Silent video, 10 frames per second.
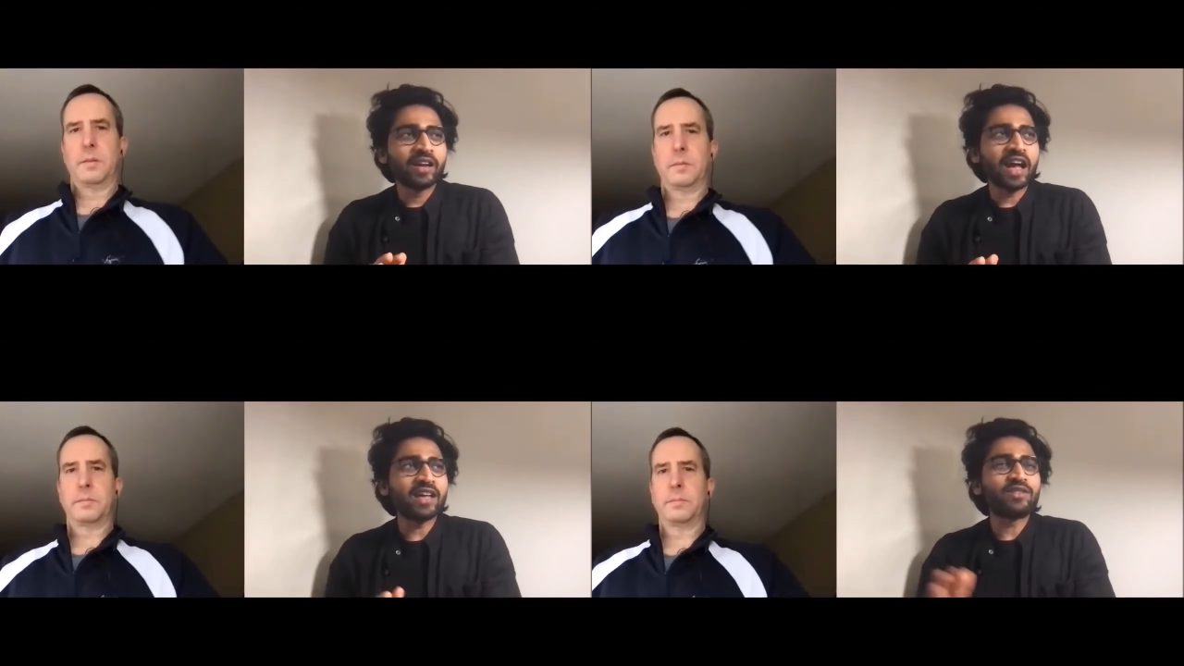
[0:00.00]

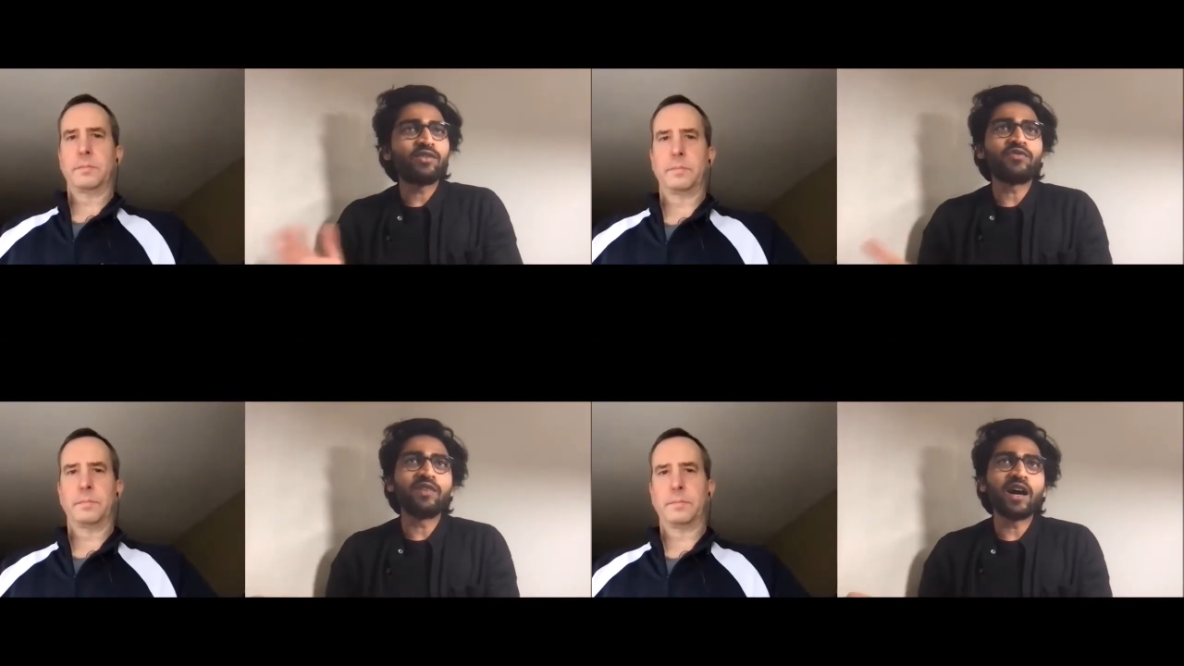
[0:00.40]
Speaker 1: as
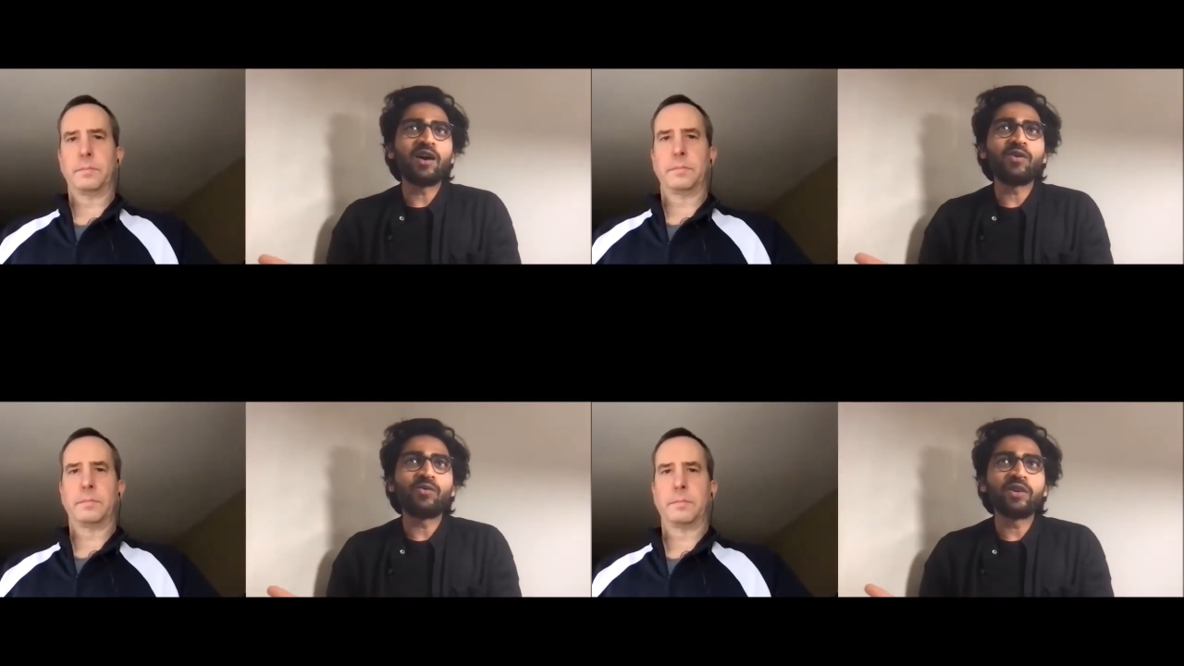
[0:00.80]
of
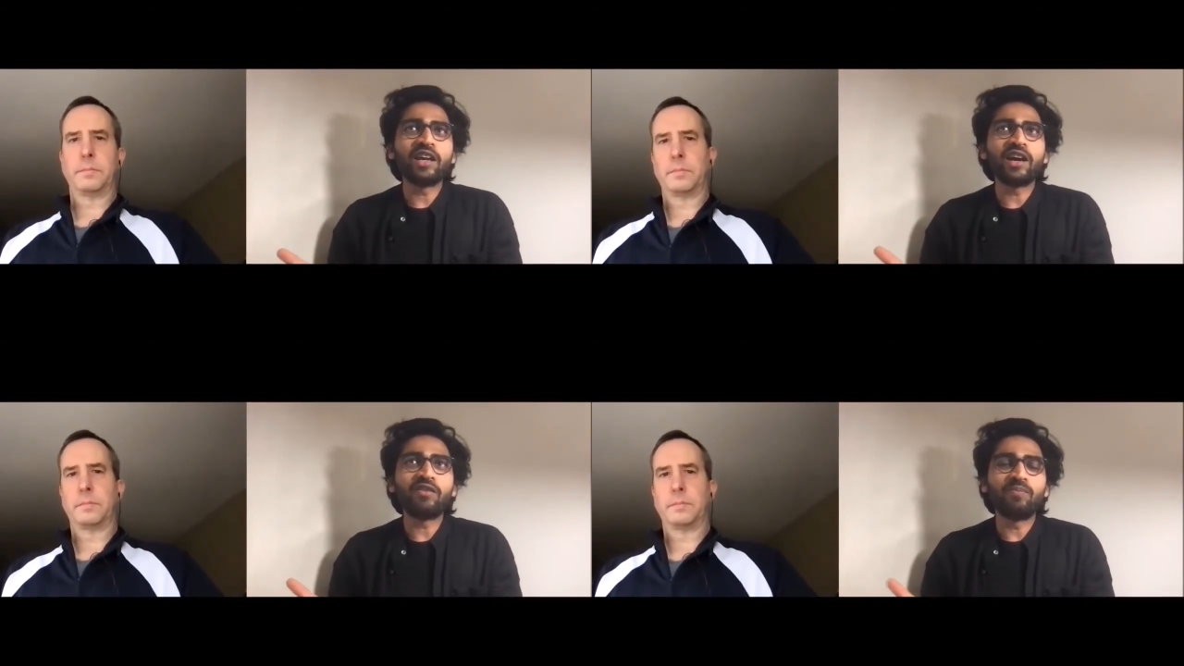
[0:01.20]
now we
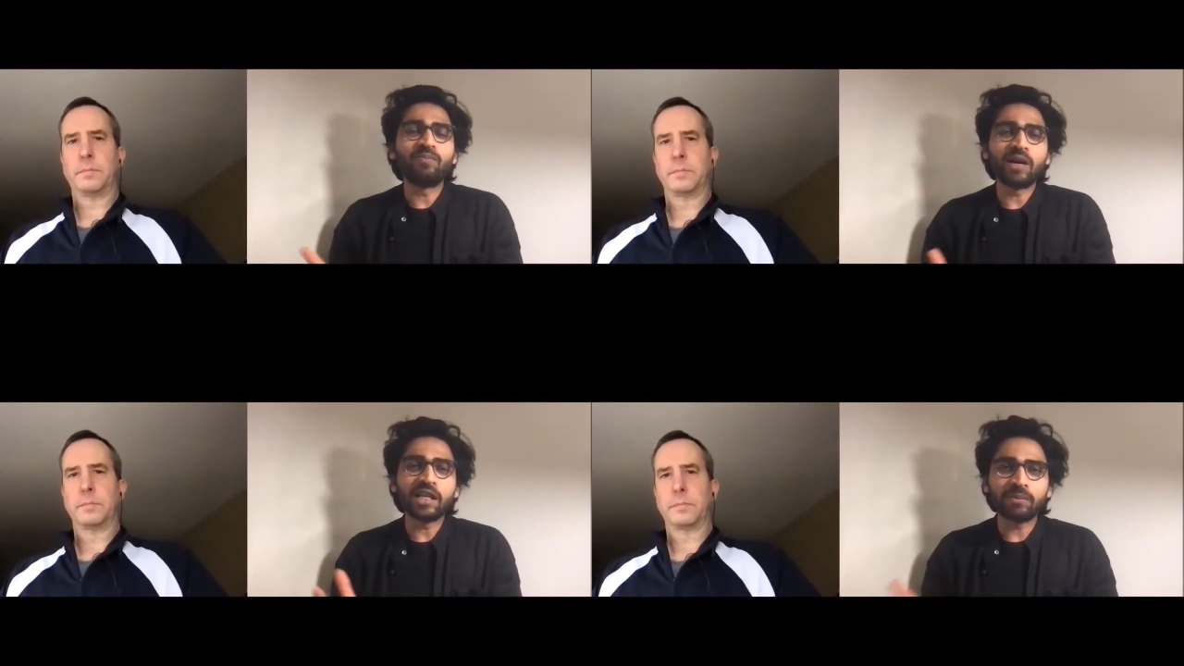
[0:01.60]
have
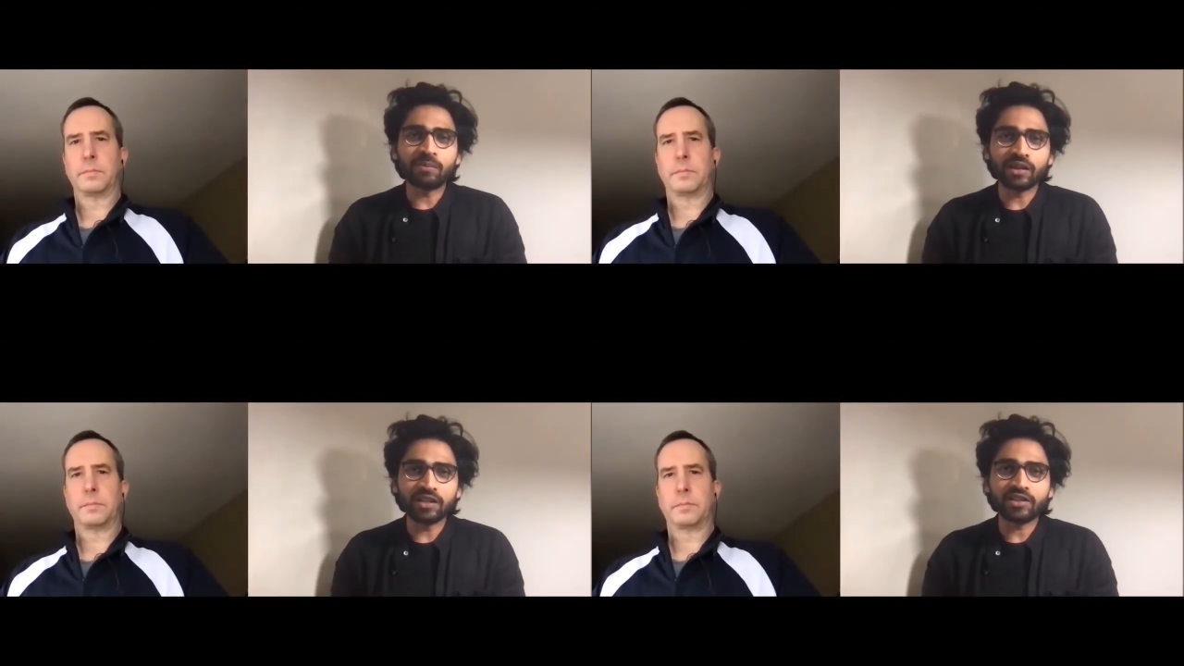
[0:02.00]

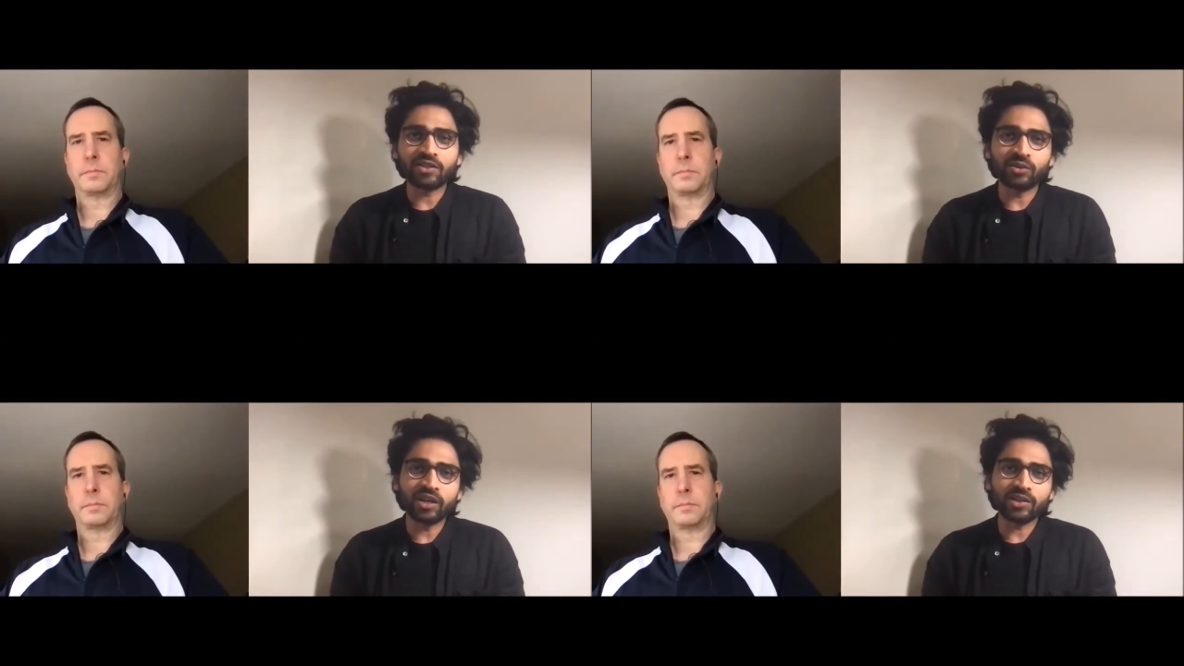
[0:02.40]
multiple
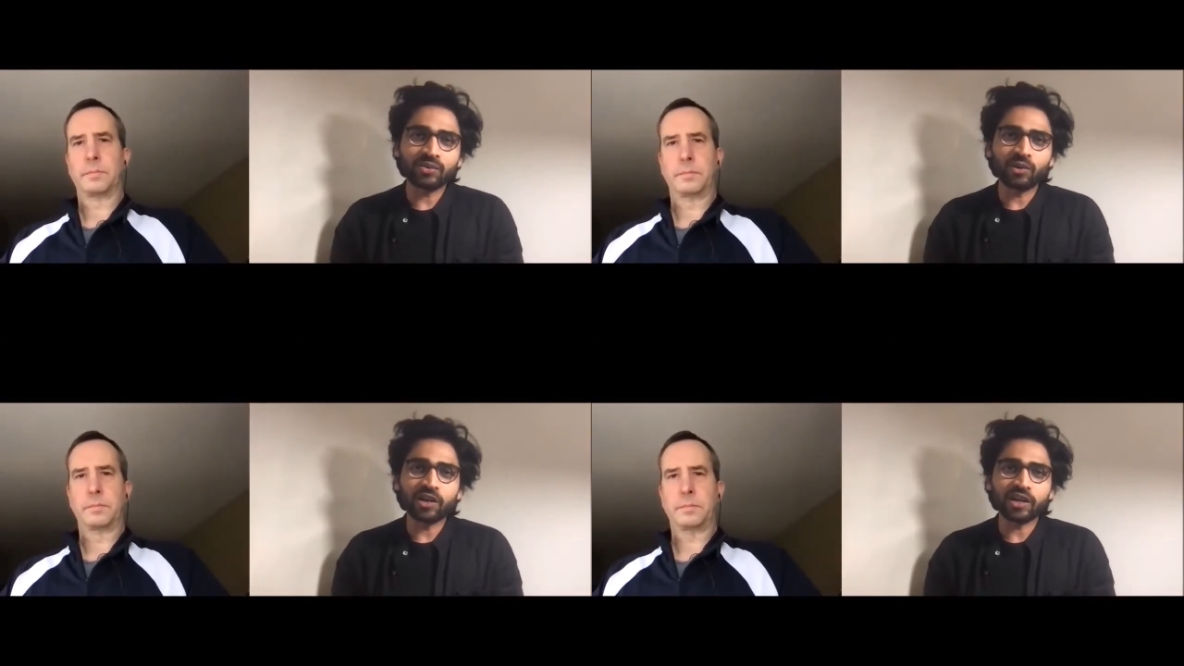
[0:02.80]

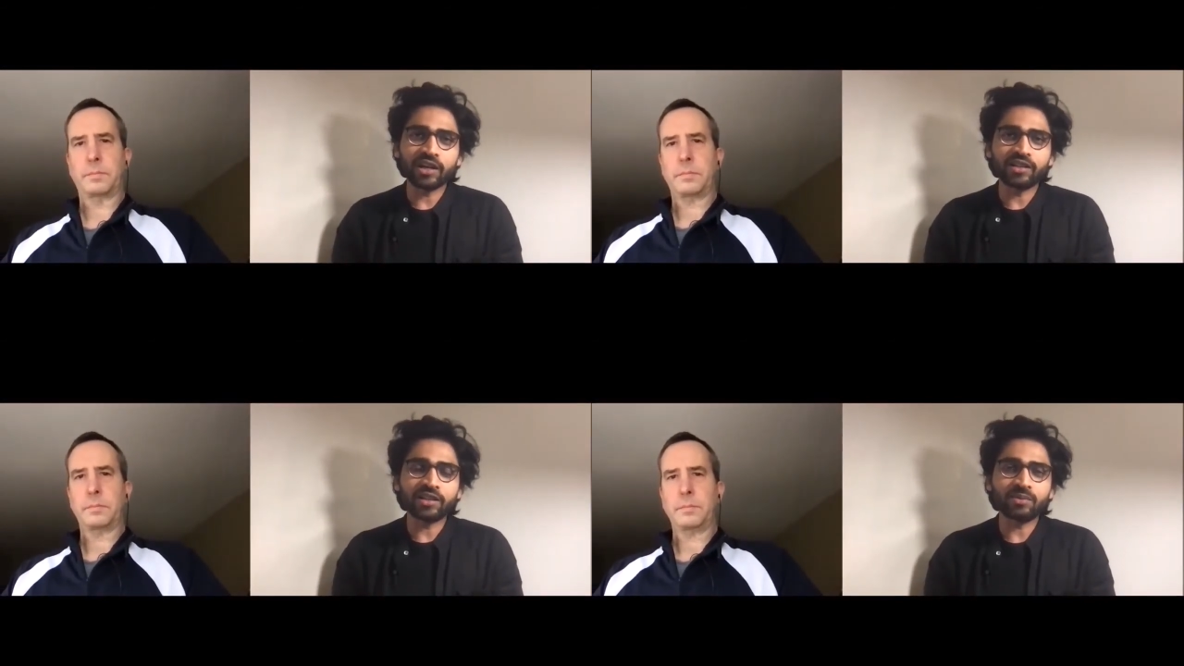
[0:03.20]
students
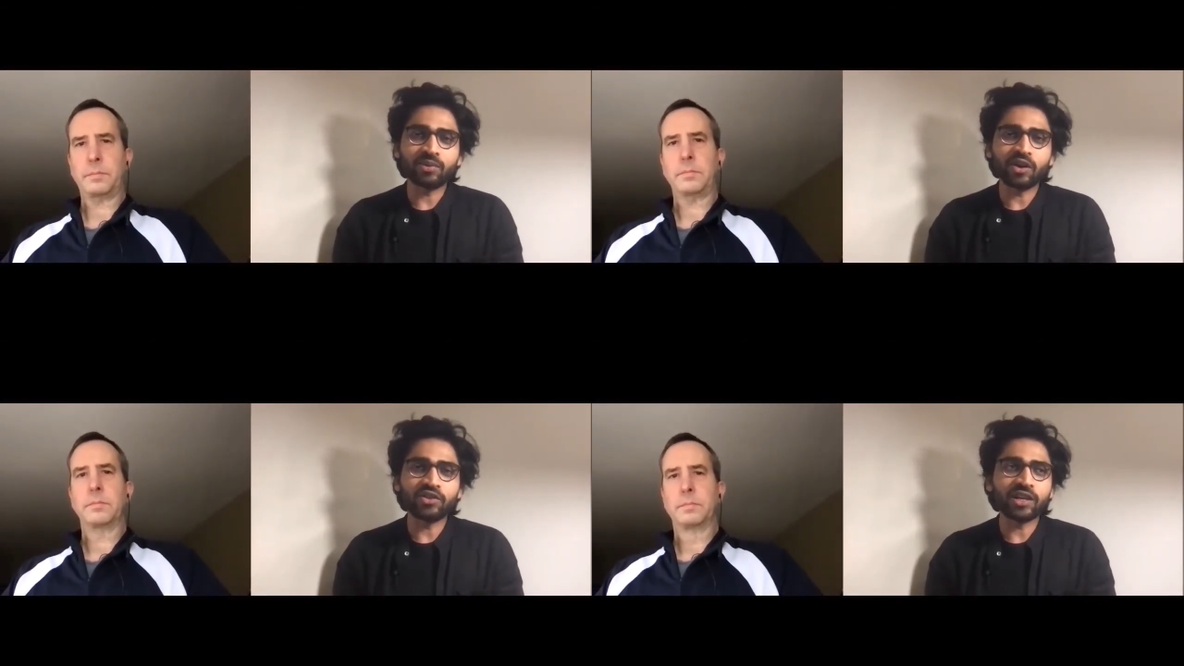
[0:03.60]
working in this
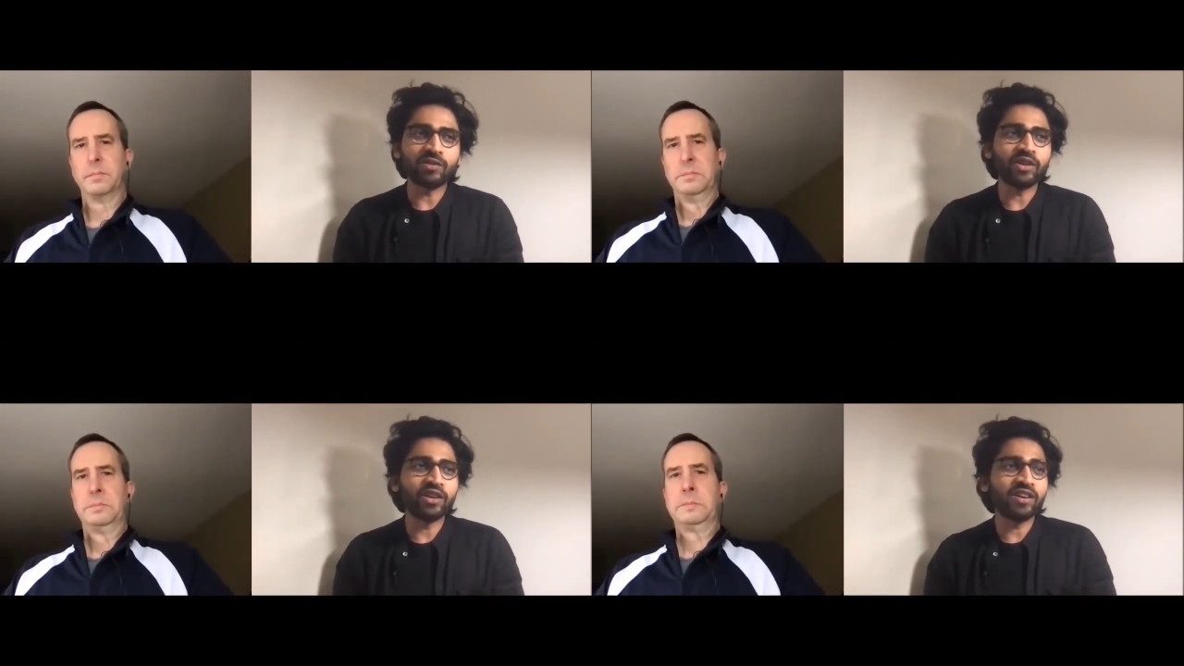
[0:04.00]

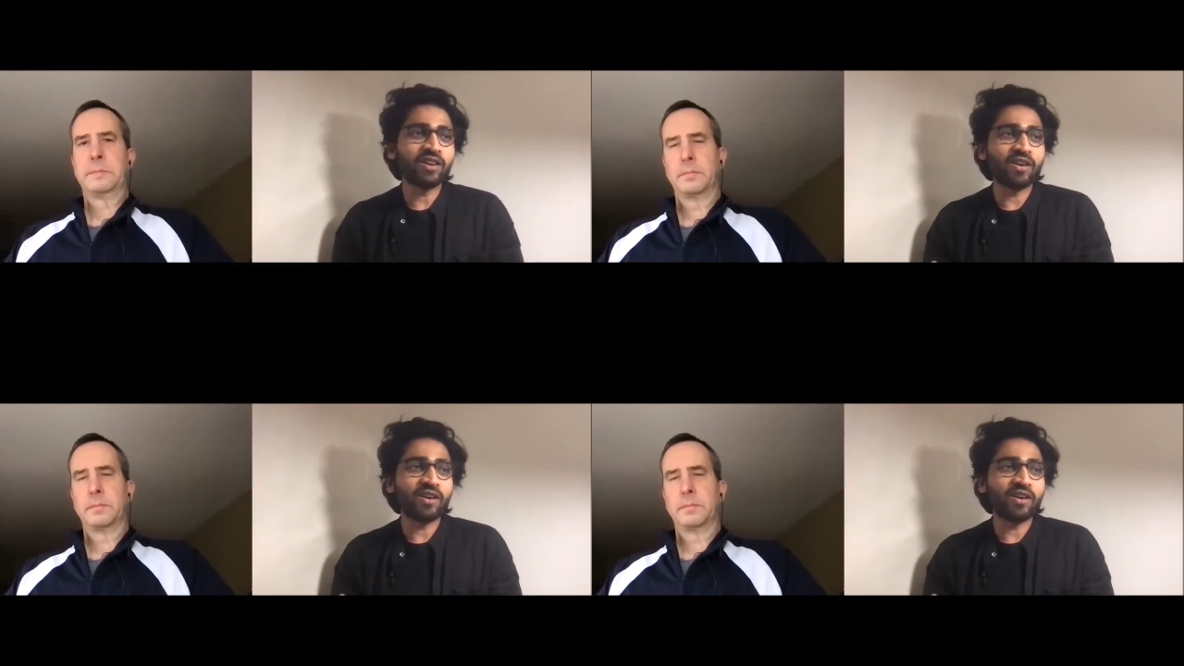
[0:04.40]
project we